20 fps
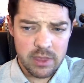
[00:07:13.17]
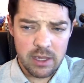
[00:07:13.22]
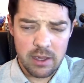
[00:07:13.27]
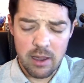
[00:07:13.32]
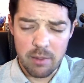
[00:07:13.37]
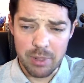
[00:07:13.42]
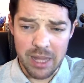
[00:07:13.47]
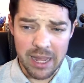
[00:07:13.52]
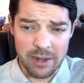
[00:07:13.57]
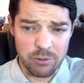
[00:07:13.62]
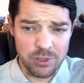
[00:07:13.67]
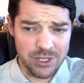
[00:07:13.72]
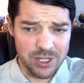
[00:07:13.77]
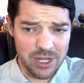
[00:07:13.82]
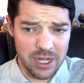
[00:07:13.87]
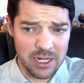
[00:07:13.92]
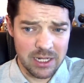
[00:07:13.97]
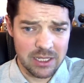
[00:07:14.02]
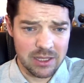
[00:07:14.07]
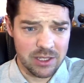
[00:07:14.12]
black
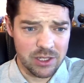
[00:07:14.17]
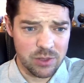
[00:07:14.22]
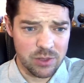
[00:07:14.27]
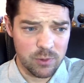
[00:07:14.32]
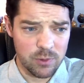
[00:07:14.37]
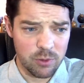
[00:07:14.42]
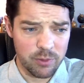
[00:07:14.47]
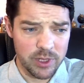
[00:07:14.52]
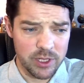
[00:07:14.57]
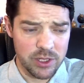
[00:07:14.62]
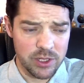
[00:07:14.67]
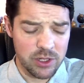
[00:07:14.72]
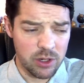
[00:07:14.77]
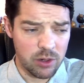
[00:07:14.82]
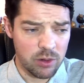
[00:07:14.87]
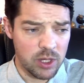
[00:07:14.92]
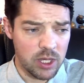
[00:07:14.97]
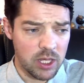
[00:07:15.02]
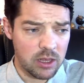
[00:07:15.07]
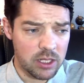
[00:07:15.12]
resigned at this moment.
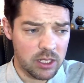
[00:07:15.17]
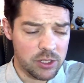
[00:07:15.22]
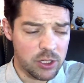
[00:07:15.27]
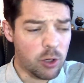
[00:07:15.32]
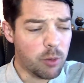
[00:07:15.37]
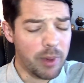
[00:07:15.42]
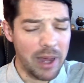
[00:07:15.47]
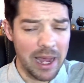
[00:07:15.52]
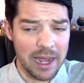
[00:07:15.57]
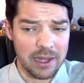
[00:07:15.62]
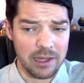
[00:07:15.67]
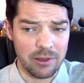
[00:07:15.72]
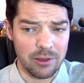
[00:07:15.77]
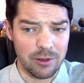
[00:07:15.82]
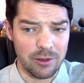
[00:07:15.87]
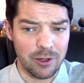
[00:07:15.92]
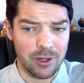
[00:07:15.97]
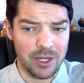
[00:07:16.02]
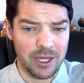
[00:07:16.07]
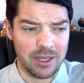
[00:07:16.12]
So let's go back and
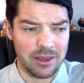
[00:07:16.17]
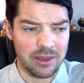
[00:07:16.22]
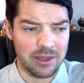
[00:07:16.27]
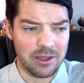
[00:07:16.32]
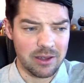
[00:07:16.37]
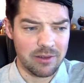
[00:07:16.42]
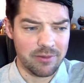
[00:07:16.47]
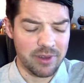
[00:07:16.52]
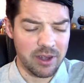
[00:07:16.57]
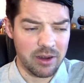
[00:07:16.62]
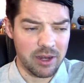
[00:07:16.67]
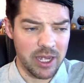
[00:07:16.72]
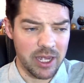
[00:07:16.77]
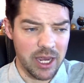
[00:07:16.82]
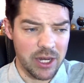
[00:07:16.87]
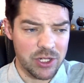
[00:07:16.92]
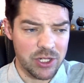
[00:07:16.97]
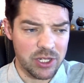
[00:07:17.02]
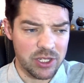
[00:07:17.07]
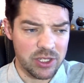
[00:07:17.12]
look at the
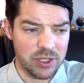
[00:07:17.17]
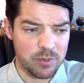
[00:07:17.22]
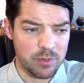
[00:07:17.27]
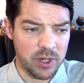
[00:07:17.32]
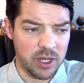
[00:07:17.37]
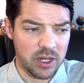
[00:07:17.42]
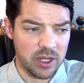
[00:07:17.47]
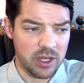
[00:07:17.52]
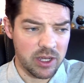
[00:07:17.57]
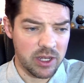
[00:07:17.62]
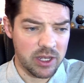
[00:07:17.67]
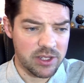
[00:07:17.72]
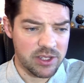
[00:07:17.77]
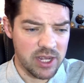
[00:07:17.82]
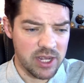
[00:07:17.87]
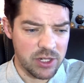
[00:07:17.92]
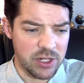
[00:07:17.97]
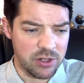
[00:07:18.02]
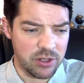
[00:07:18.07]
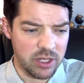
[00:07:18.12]
variations, but
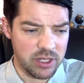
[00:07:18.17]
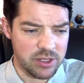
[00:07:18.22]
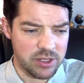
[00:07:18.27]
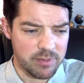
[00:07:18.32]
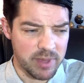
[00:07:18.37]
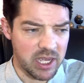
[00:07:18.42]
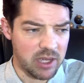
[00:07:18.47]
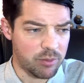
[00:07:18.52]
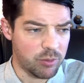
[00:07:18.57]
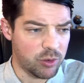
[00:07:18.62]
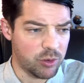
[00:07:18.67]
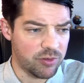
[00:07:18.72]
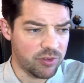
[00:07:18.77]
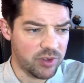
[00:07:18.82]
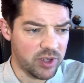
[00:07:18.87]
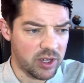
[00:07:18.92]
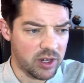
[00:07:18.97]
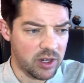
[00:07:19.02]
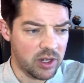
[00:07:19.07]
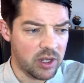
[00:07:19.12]
essentially, let's make a move
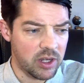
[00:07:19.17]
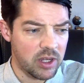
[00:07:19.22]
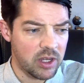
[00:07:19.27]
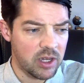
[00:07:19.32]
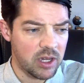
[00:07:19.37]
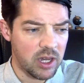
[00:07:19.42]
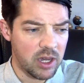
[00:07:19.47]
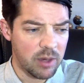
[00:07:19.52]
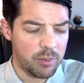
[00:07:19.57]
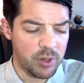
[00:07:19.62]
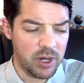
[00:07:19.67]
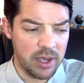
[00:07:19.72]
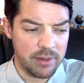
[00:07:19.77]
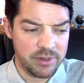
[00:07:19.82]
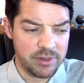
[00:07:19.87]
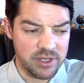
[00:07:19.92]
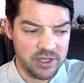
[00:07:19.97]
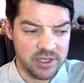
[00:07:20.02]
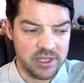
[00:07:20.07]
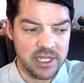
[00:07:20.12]
here,
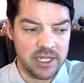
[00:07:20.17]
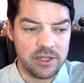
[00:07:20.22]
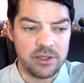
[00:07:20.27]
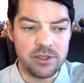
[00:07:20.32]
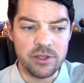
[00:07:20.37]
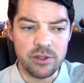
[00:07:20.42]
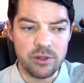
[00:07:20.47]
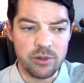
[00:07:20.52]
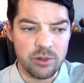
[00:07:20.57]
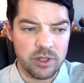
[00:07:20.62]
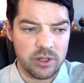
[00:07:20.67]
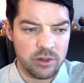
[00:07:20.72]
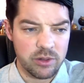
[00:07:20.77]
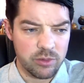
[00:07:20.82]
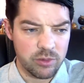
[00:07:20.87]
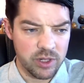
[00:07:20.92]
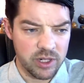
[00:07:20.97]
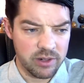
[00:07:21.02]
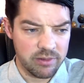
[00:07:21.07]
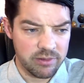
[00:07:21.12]
perhaps d2,
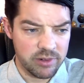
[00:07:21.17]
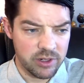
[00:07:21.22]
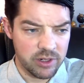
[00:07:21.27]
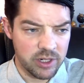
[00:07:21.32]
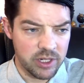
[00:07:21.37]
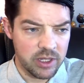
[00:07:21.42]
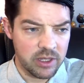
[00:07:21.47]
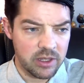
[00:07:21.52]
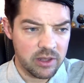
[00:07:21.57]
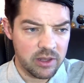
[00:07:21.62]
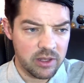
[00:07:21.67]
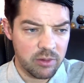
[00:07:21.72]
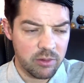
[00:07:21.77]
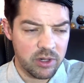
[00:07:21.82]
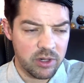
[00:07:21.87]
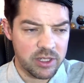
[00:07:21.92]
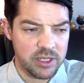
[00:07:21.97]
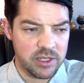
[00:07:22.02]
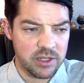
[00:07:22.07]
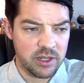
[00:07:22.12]
whatever they
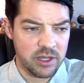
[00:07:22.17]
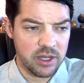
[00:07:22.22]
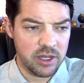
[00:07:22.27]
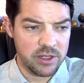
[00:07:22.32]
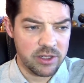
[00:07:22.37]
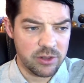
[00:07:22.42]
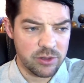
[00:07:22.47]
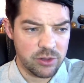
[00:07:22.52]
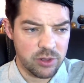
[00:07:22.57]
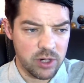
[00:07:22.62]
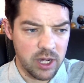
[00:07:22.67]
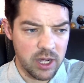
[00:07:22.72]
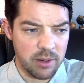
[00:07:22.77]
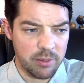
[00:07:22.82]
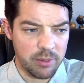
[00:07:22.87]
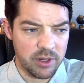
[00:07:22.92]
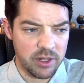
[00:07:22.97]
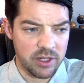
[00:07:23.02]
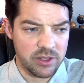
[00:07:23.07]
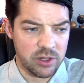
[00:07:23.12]
want to try,
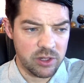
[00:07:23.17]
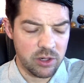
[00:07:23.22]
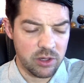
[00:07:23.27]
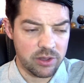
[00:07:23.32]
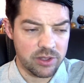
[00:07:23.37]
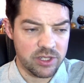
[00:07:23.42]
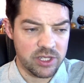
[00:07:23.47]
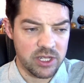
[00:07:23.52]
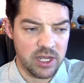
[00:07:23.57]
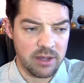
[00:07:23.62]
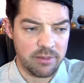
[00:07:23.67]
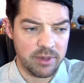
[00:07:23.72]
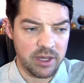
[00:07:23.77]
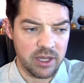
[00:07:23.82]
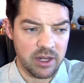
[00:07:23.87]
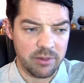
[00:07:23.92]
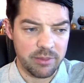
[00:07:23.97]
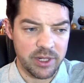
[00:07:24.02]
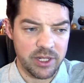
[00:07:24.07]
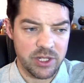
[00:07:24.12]
but it's all the same
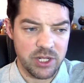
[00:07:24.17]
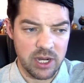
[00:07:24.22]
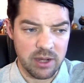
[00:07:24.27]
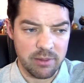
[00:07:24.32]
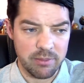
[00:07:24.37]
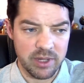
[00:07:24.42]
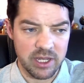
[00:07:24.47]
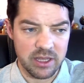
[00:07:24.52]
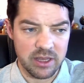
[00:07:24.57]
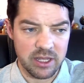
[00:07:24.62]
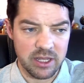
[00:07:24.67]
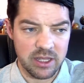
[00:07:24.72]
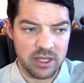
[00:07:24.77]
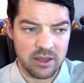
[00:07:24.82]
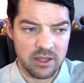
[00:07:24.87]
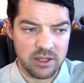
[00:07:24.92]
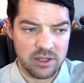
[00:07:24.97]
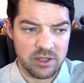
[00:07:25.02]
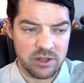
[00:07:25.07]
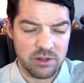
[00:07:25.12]
going to be checkmate like
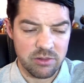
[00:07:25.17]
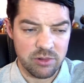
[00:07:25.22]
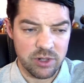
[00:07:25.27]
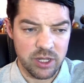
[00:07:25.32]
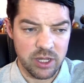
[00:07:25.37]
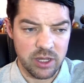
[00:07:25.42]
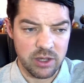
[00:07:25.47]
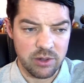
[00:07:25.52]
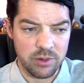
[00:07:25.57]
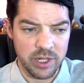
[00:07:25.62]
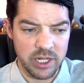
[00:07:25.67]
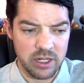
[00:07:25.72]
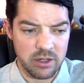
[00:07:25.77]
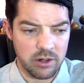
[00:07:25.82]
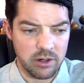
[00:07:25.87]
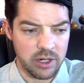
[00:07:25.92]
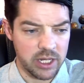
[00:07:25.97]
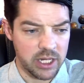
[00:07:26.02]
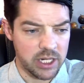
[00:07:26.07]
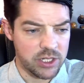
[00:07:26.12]
this, rook and queen
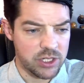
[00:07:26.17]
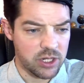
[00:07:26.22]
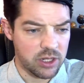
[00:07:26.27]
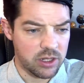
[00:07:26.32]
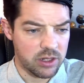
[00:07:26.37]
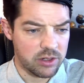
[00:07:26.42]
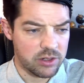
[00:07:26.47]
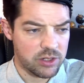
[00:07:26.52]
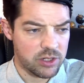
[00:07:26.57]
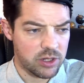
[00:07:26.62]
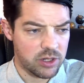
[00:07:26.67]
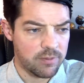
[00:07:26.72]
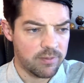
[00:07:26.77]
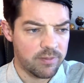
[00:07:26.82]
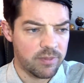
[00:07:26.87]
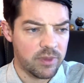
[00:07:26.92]
guarding each other. So